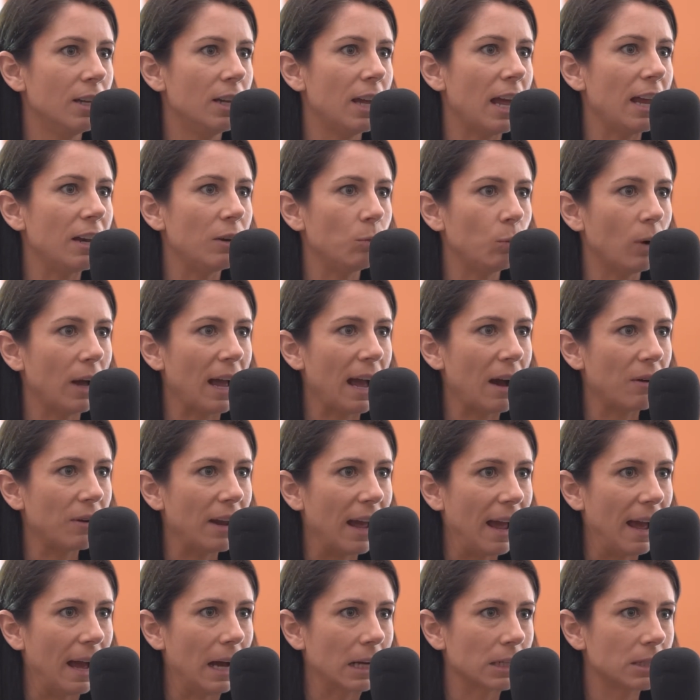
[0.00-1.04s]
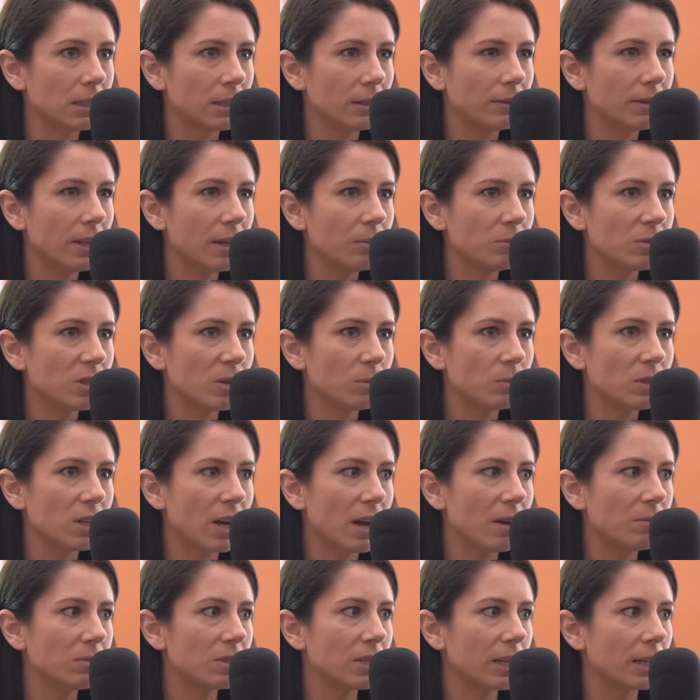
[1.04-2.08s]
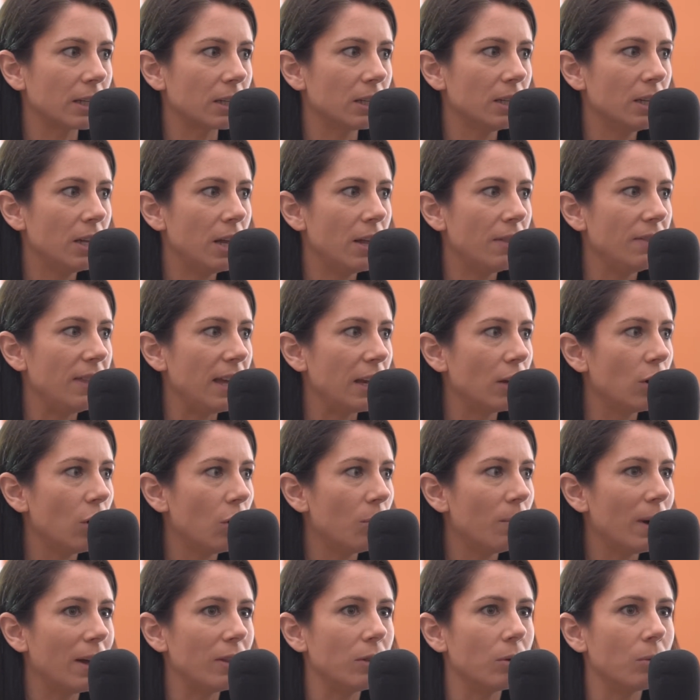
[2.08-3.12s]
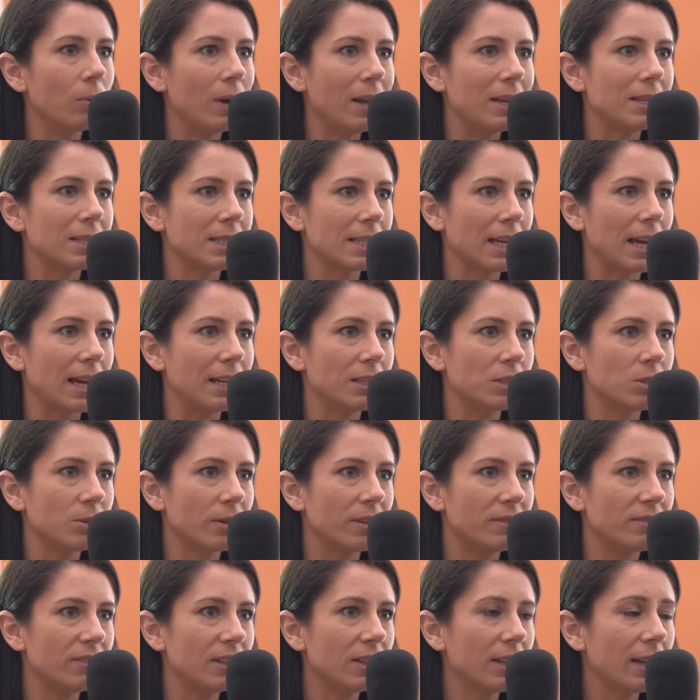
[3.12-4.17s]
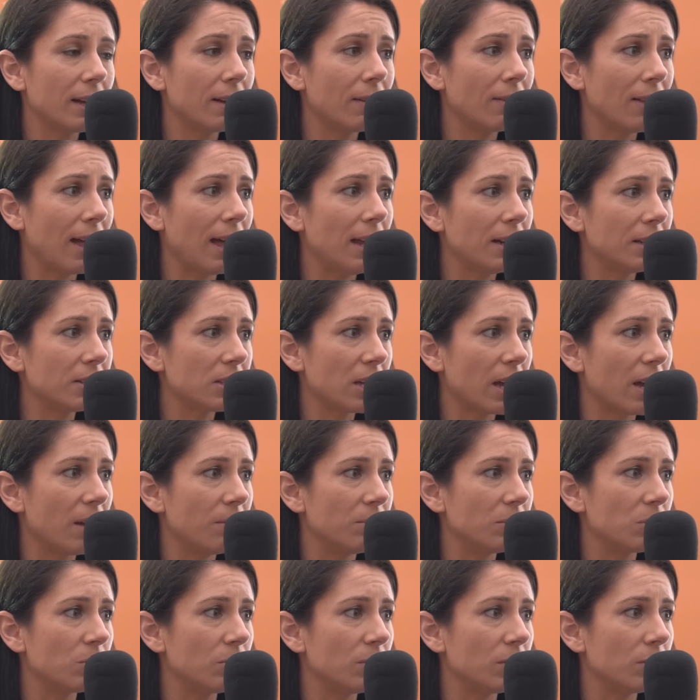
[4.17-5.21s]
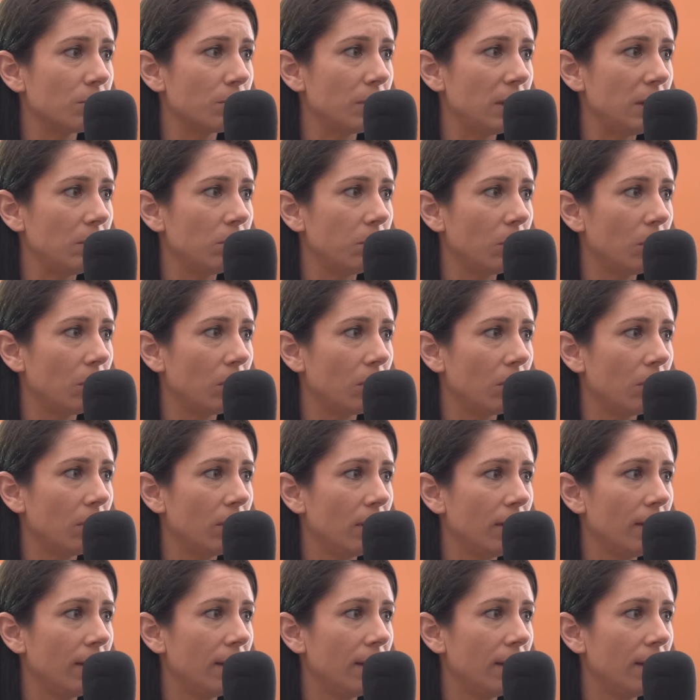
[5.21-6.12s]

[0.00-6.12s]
and how to act on them sometimes, like they go by the wayside. So yeah. I feel like a lot of times with people,